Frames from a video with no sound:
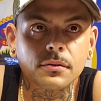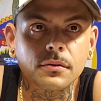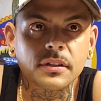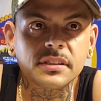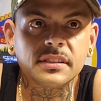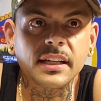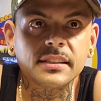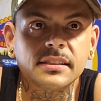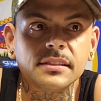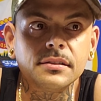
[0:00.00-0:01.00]

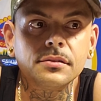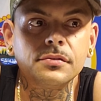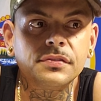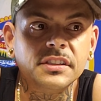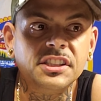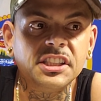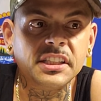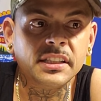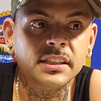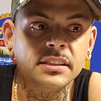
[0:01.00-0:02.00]
recessive
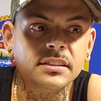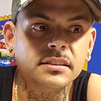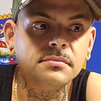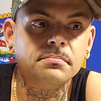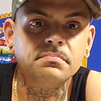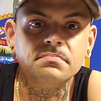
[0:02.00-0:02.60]
gene